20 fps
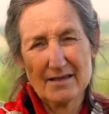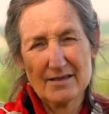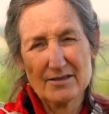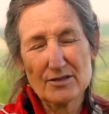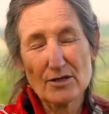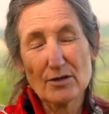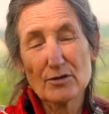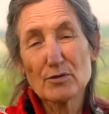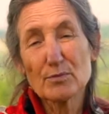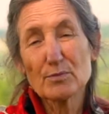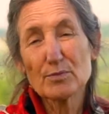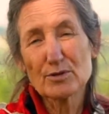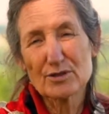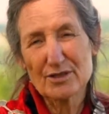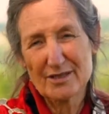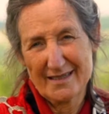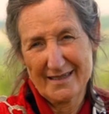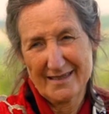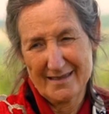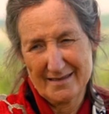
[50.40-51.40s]
So you
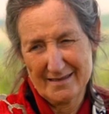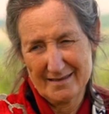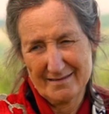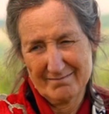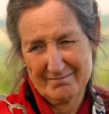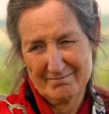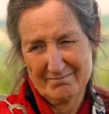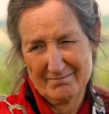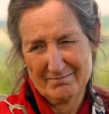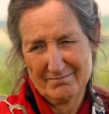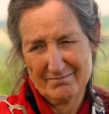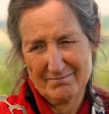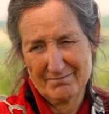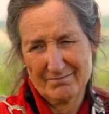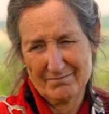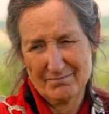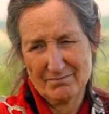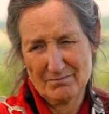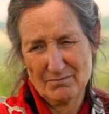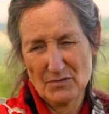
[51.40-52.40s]
push that.
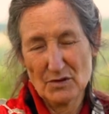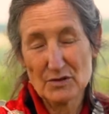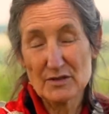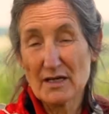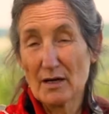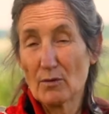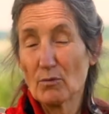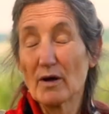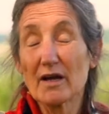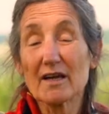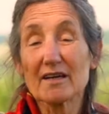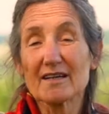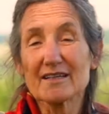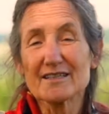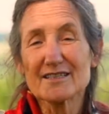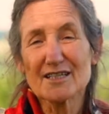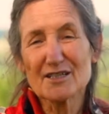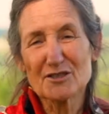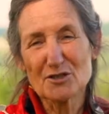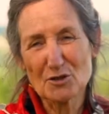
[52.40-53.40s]
You say, we're going to
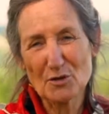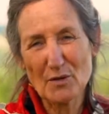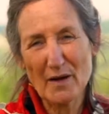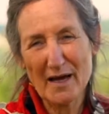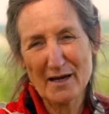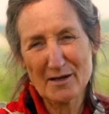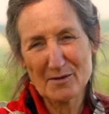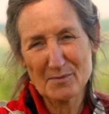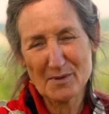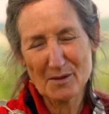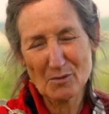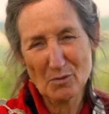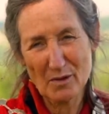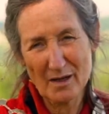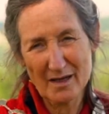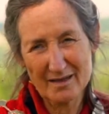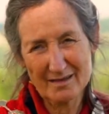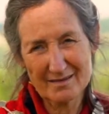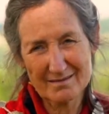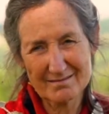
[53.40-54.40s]
teach you how to be
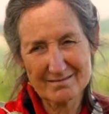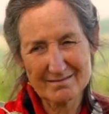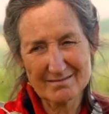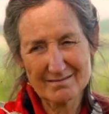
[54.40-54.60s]
well.